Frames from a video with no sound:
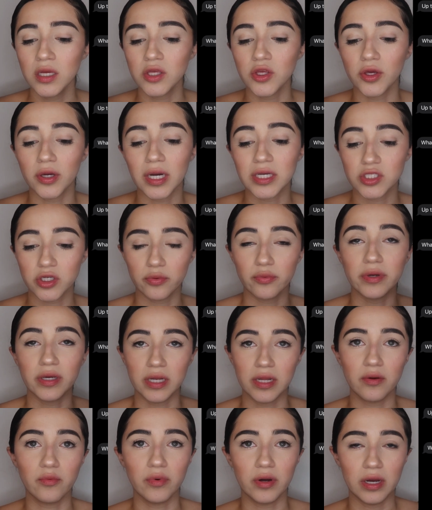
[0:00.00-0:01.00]
You guys are
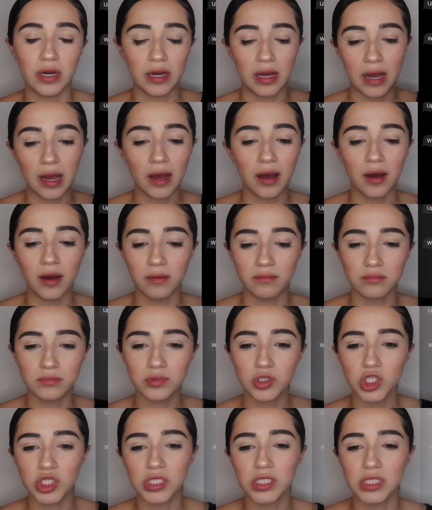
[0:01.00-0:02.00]
reading what
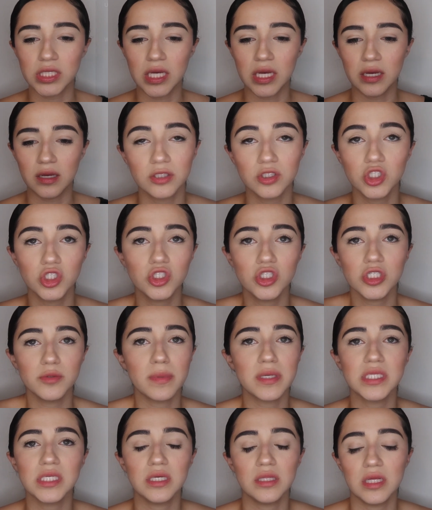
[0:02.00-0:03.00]
she said. She's just
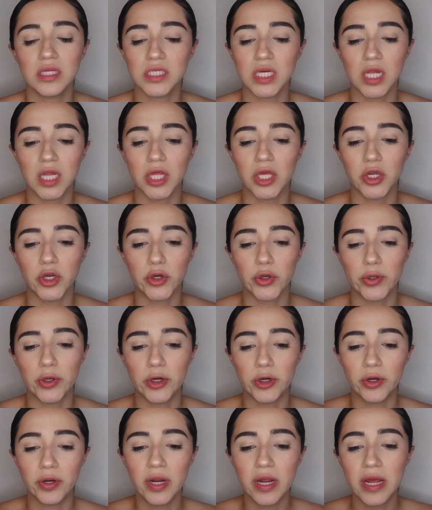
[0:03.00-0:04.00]
basically telling
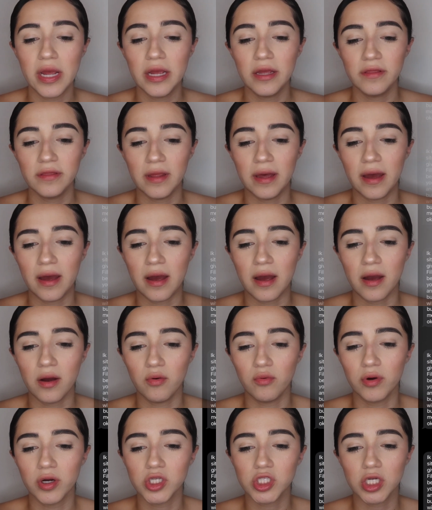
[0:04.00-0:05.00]
her
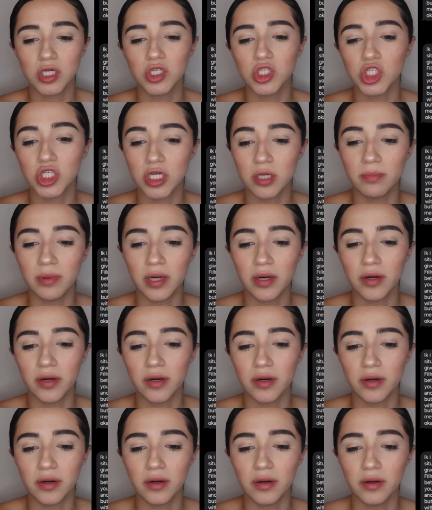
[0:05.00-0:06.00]
that we're talking shit about
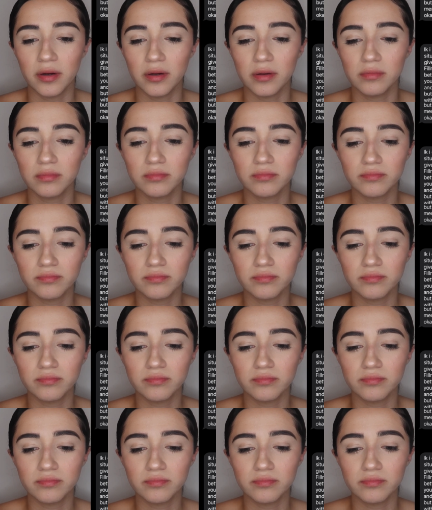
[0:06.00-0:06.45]
her,